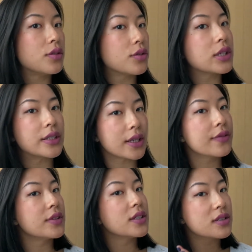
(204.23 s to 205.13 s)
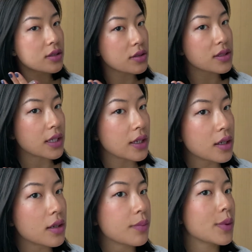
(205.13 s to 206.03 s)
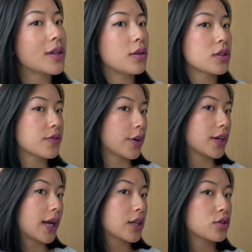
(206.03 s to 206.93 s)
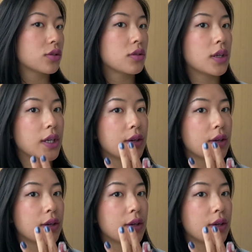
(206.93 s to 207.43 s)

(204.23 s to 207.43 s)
you can definitely still see it, but it looks very natural.